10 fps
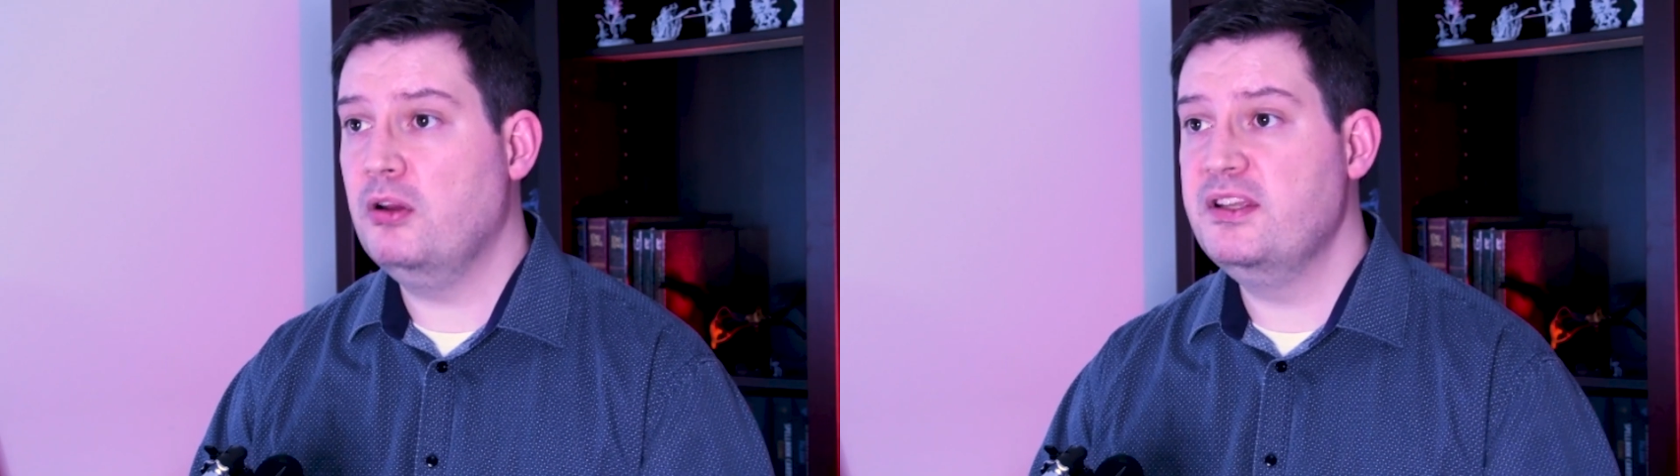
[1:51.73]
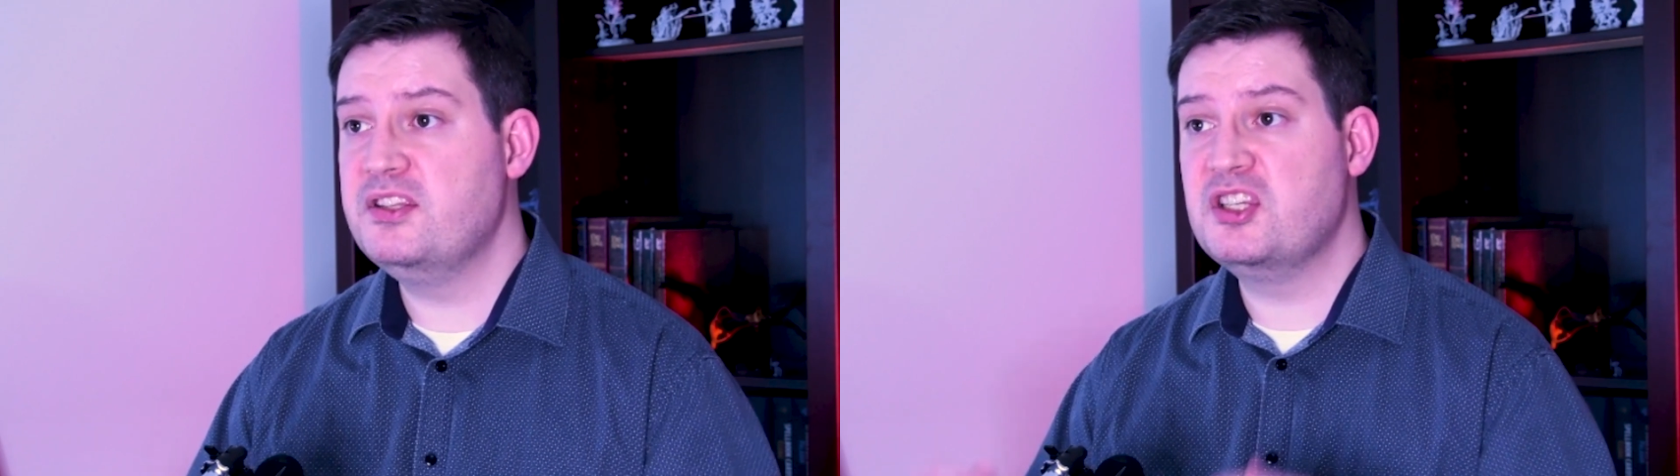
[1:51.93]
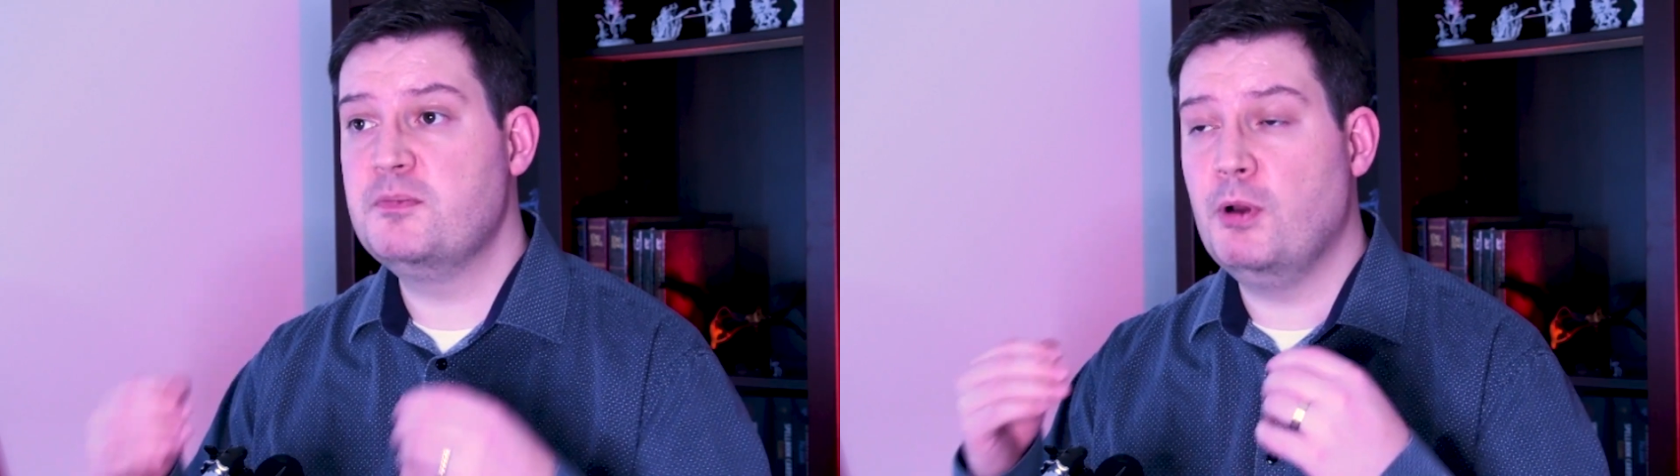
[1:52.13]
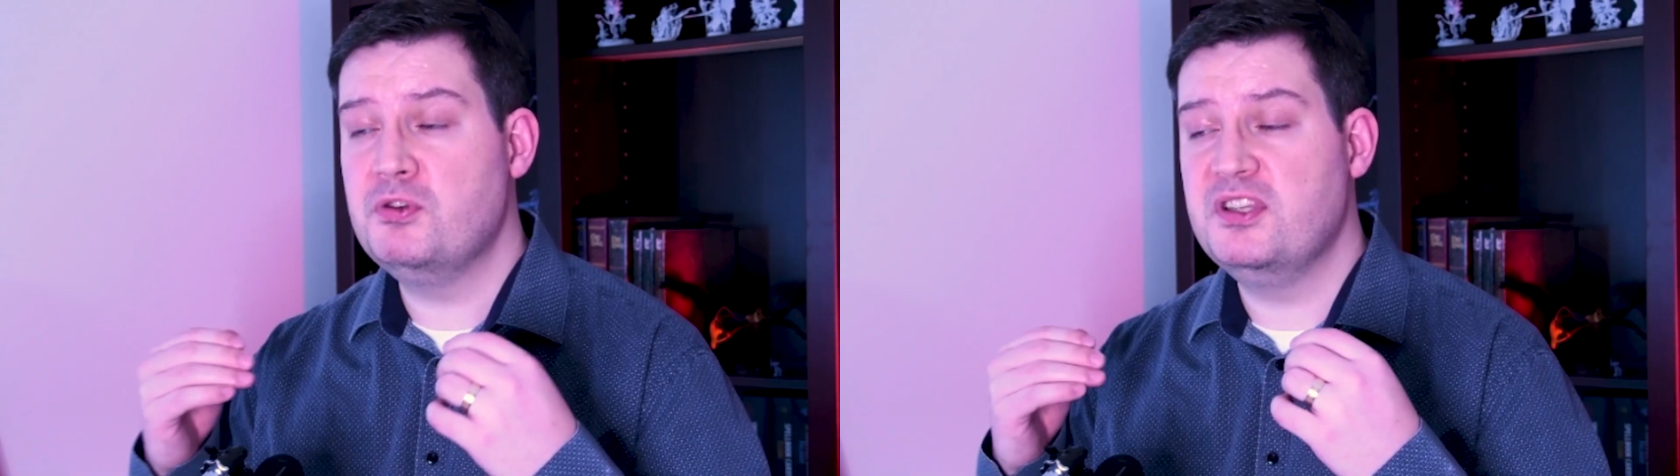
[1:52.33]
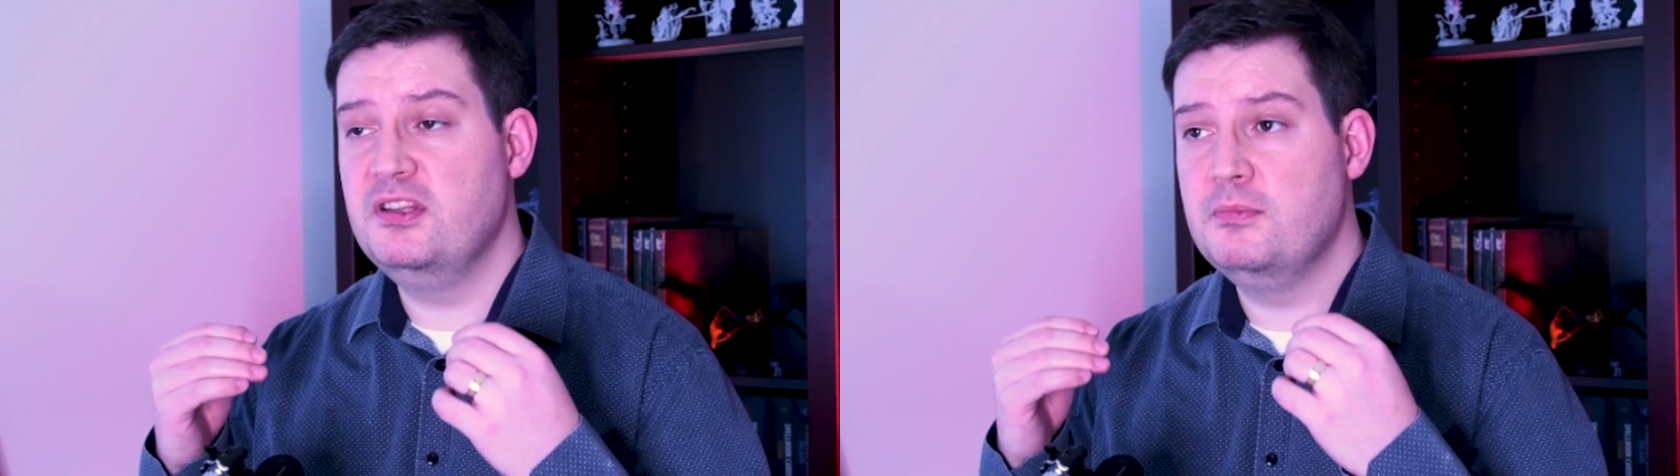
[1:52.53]
is
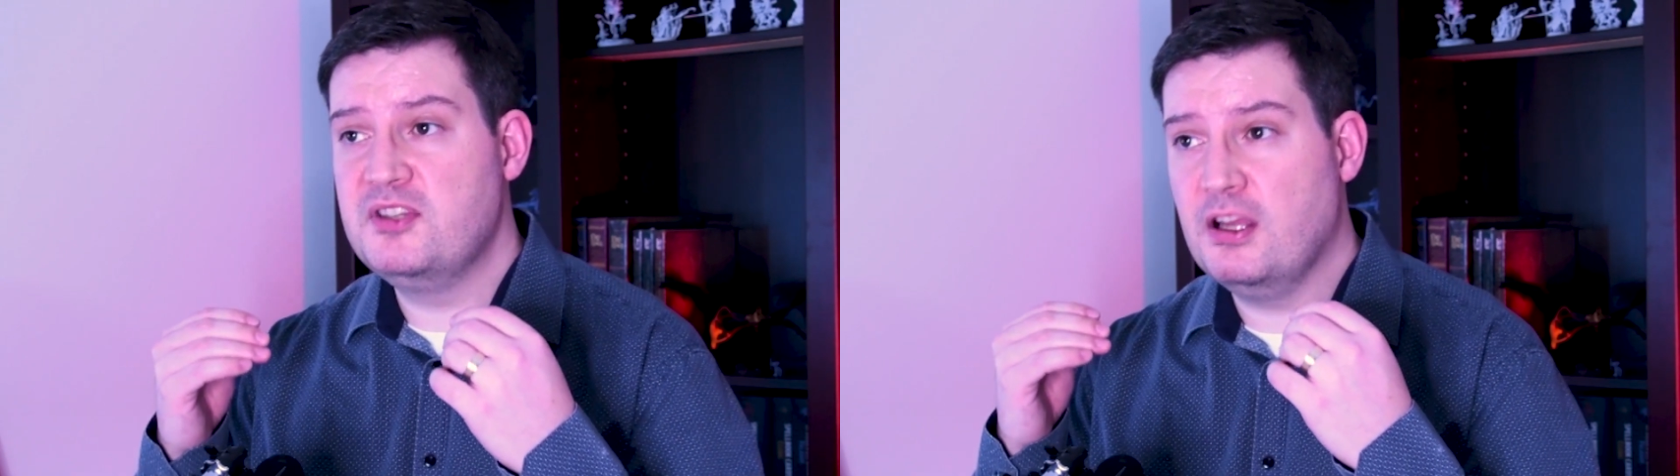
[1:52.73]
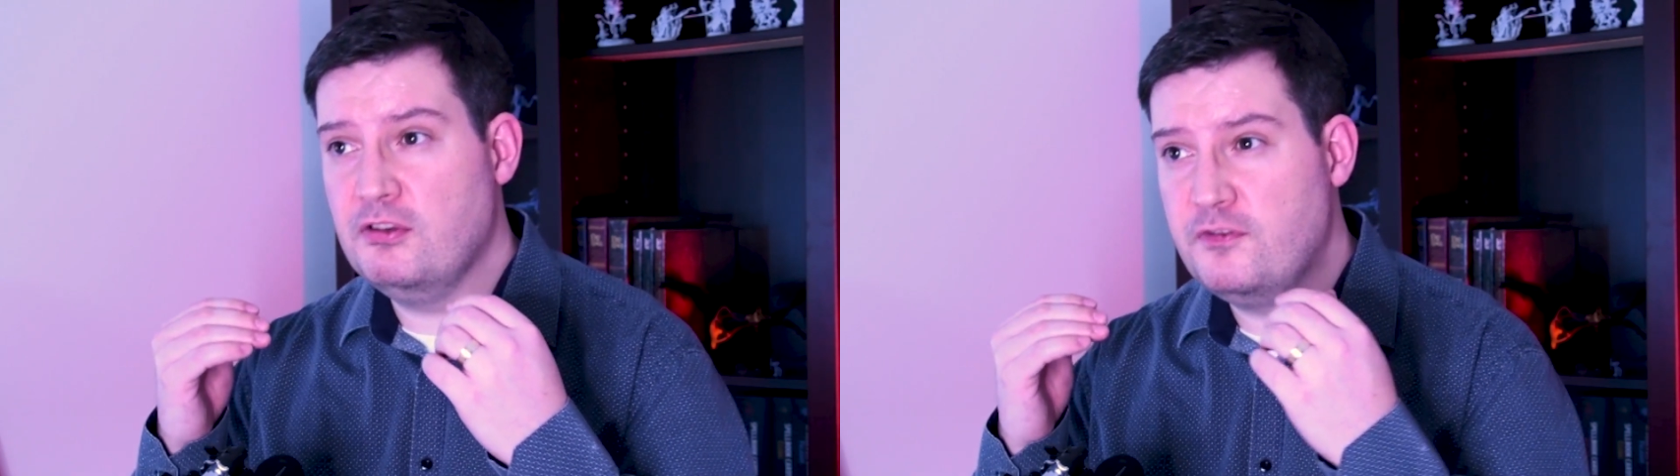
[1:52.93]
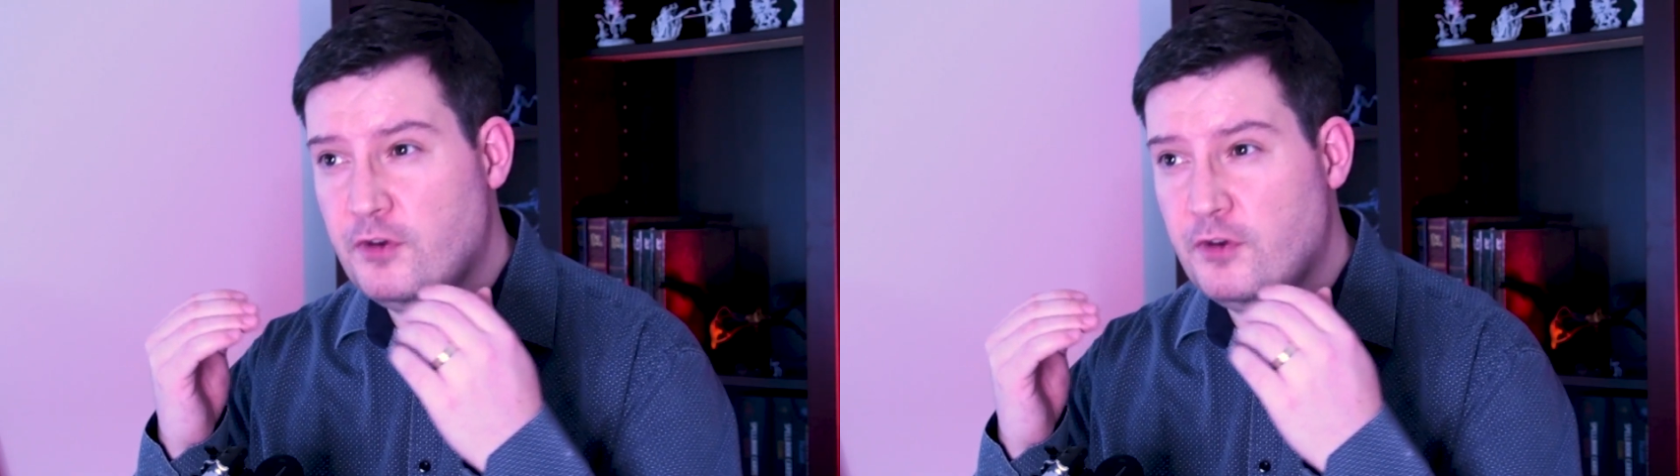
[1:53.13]
exposing themselves